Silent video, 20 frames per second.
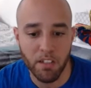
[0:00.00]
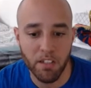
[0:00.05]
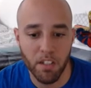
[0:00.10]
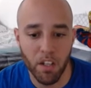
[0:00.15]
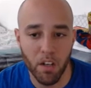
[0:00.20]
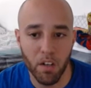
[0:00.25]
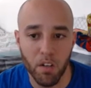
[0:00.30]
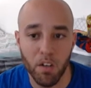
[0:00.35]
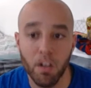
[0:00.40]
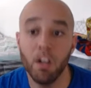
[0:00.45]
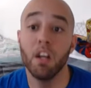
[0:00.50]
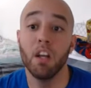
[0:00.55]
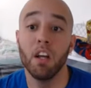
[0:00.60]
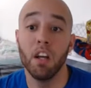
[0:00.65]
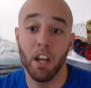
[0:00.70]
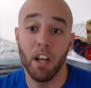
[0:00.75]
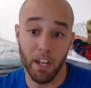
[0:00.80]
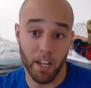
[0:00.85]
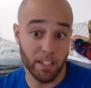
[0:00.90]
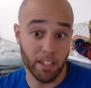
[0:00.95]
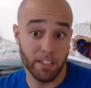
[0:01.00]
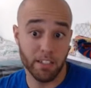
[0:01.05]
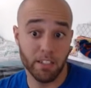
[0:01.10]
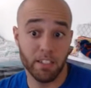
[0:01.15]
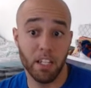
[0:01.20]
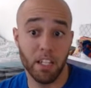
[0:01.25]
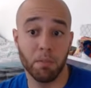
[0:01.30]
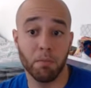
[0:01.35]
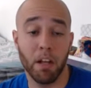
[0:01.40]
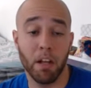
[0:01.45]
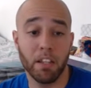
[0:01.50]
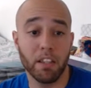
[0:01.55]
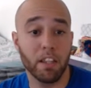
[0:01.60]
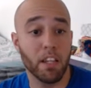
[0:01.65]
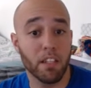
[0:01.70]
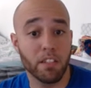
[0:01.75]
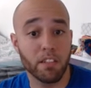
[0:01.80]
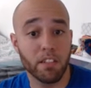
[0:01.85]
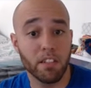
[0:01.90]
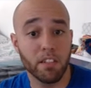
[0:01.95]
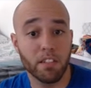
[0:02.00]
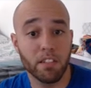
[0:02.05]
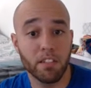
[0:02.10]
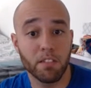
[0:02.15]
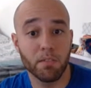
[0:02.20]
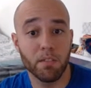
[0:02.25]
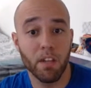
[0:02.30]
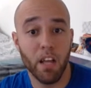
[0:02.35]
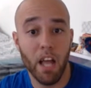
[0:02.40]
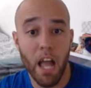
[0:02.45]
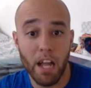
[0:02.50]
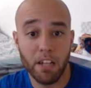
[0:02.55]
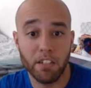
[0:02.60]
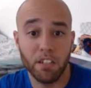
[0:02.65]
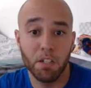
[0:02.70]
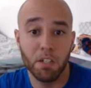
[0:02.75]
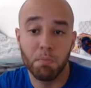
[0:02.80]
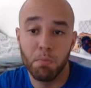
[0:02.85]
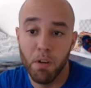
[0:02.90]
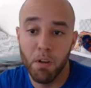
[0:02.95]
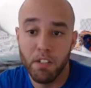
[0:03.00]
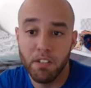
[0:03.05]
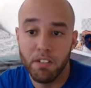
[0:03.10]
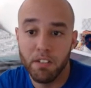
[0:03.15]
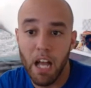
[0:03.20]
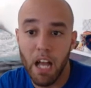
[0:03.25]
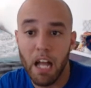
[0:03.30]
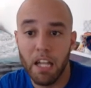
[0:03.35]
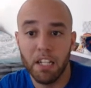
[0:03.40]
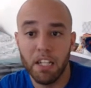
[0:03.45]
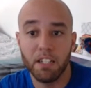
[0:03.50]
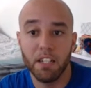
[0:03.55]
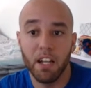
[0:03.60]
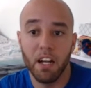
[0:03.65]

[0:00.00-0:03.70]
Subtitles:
So against a team like this is actually pretty solid.